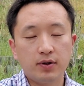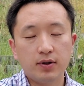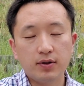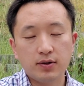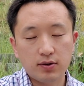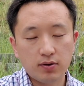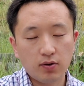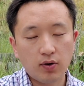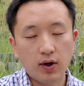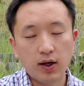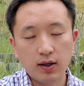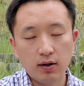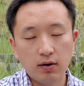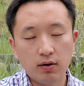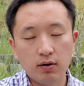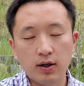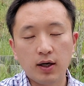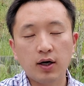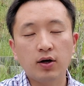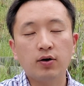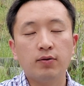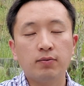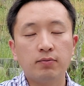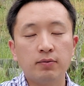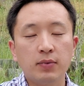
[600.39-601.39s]
It's quite a
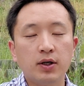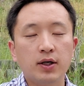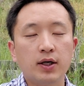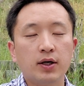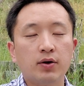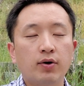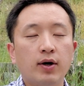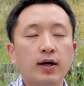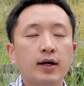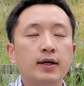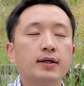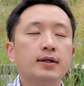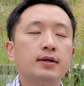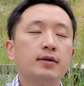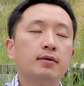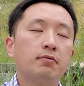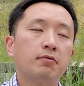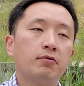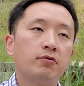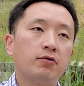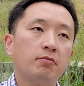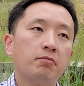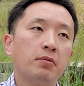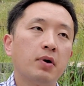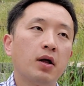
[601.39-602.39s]
lot of money, right,
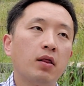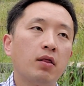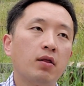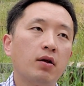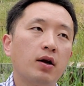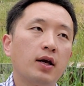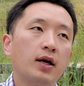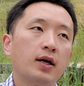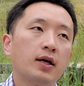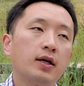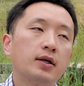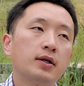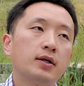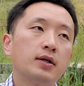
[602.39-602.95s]
for monthly.